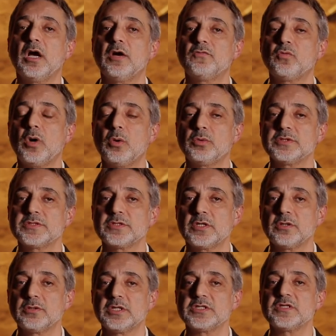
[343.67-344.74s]
of what was
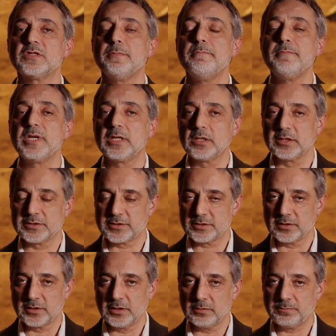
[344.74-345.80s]
known as the Middle
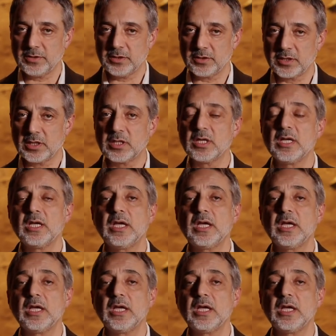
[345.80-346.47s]
Assyrian period